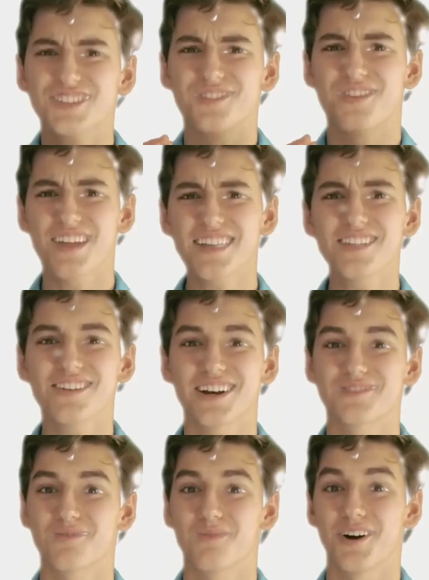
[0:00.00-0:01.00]
So thank you
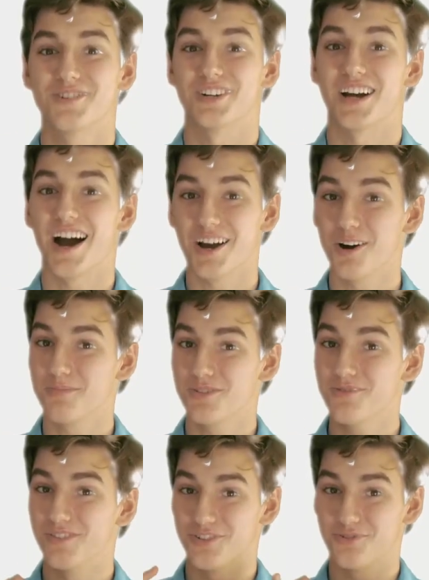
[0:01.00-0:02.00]
guys for watching. I hope
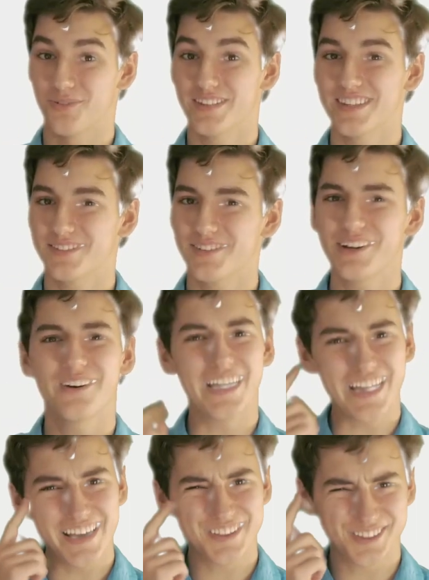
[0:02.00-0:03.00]
you've enjoyed this video
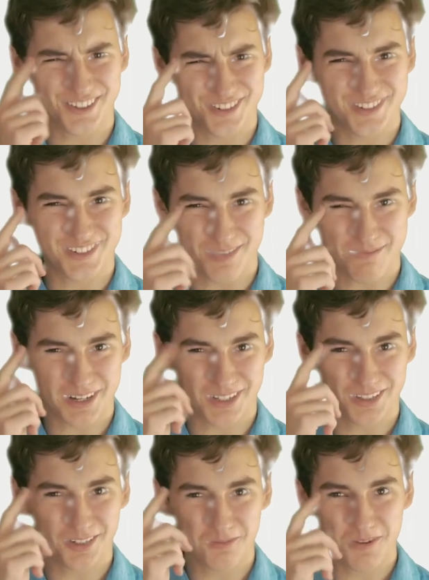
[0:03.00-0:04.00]
and learned something a
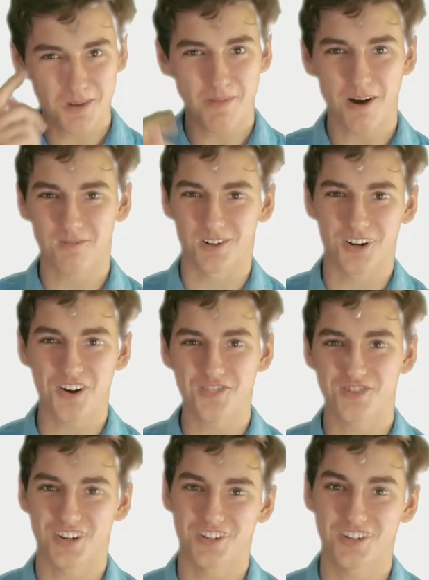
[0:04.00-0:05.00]
little bit about
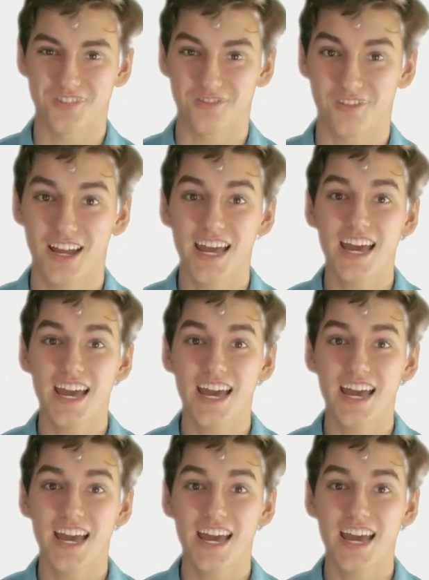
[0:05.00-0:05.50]
recursion too.